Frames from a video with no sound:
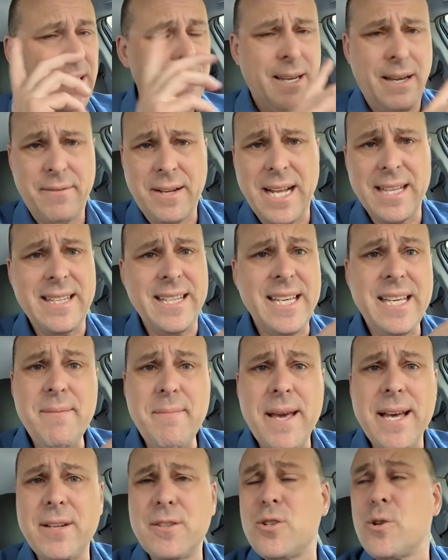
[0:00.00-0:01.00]
I've got the
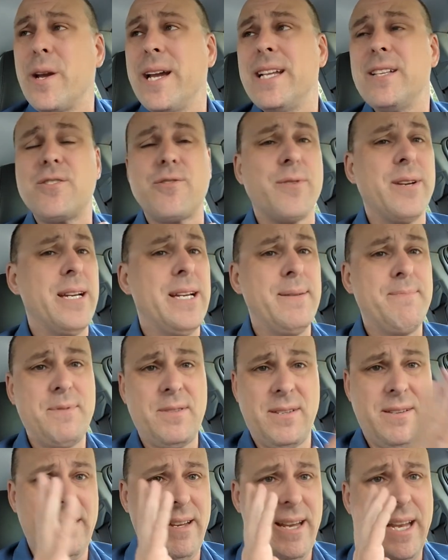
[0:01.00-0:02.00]
email
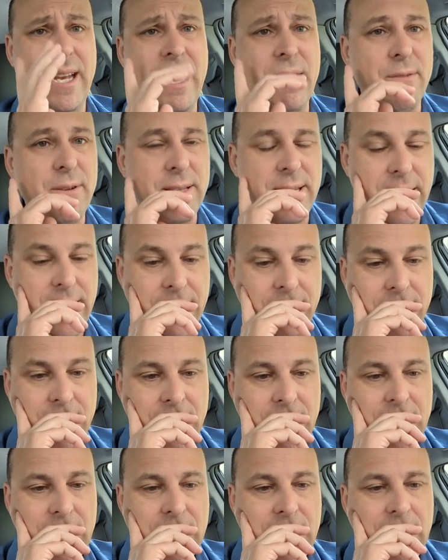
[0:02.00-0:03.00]
transcripts and, and everything,
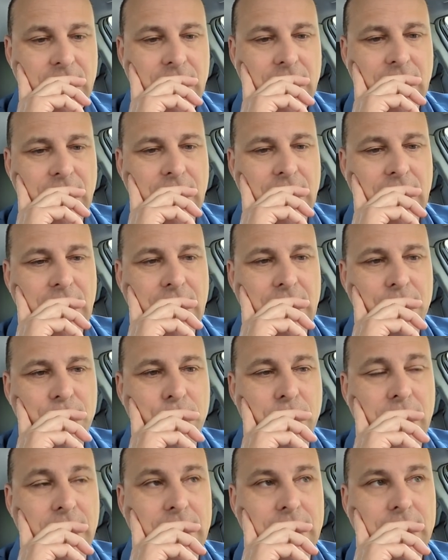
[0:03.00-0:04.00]
uh,
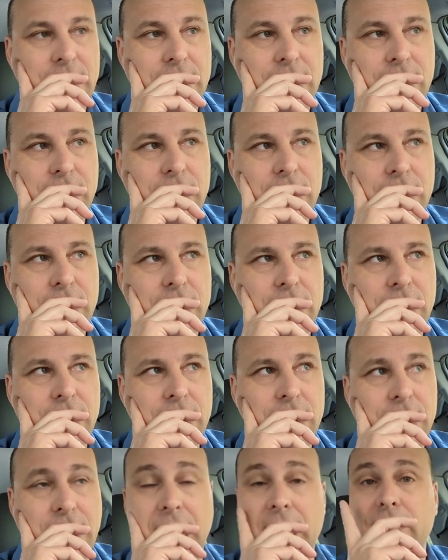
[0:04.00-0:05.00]
but
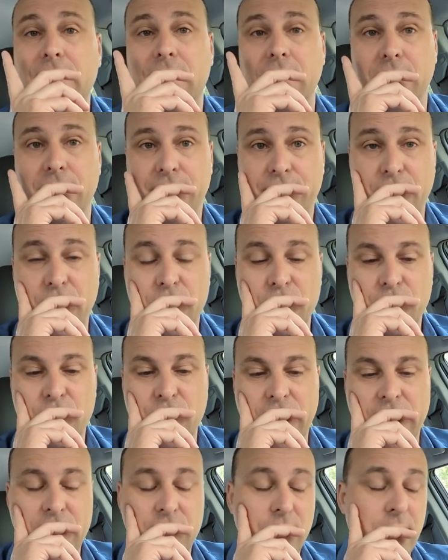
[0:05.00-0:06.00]
not the phone
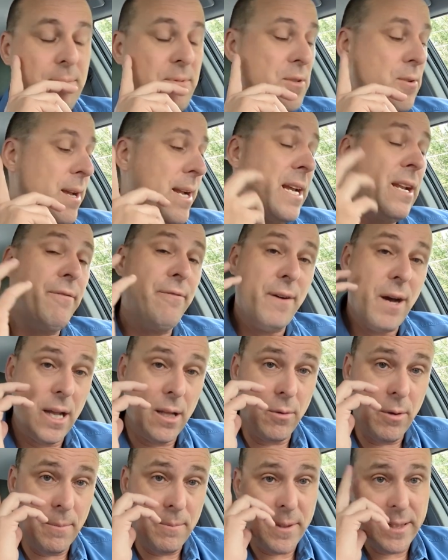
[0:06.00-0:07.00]
transcripts. So I got to
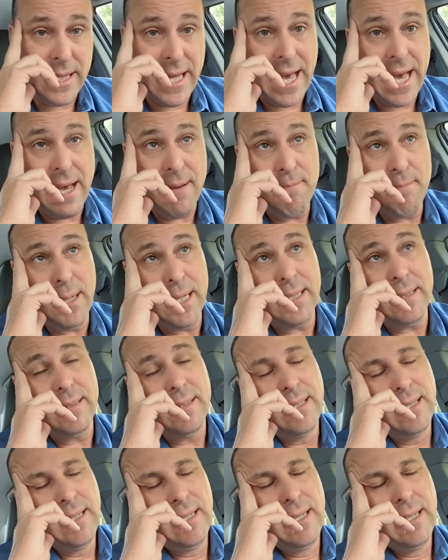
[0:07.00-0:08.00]
follow up with that. But
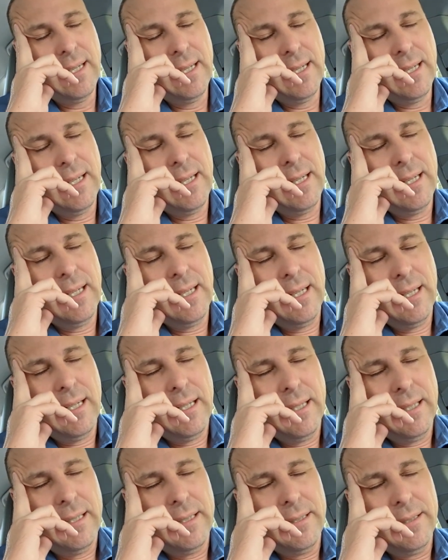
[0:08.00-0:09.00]

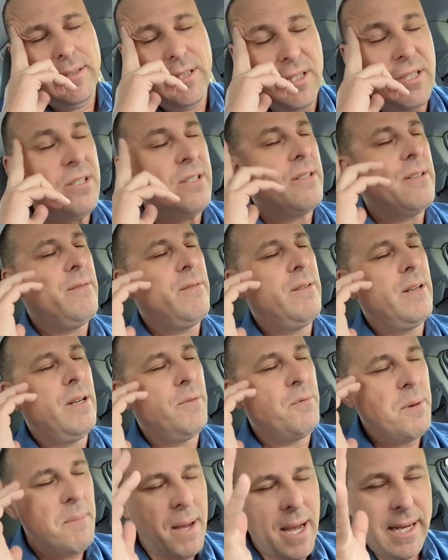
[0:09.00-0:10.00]
just
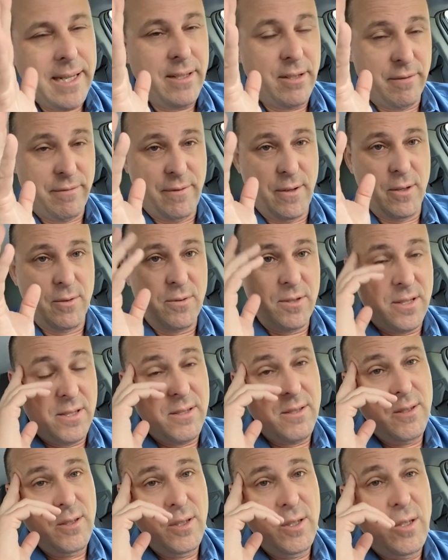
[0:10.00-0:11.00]
a reminder,
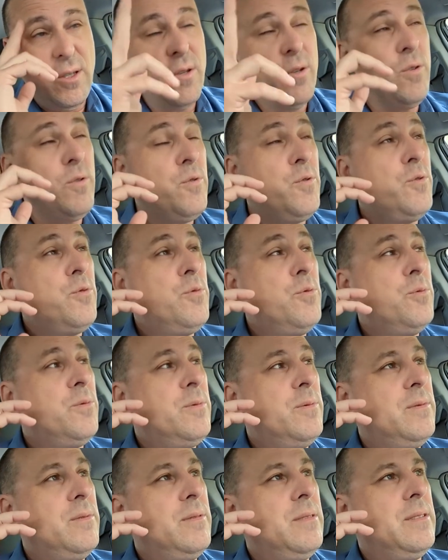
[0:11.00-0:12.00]
folks, you
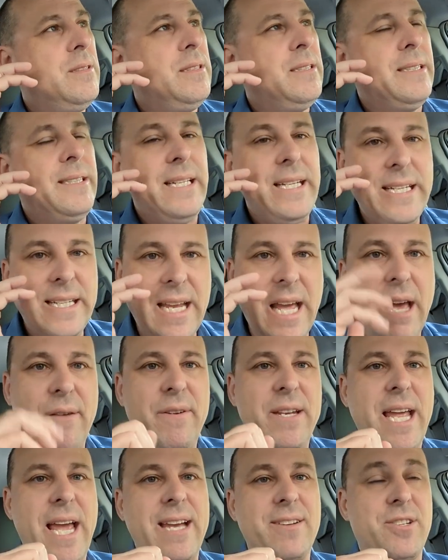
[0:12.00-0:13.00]
need to
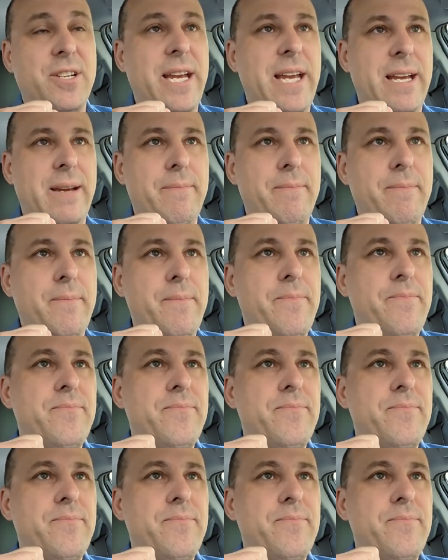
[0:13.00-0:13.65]
have a dash cam.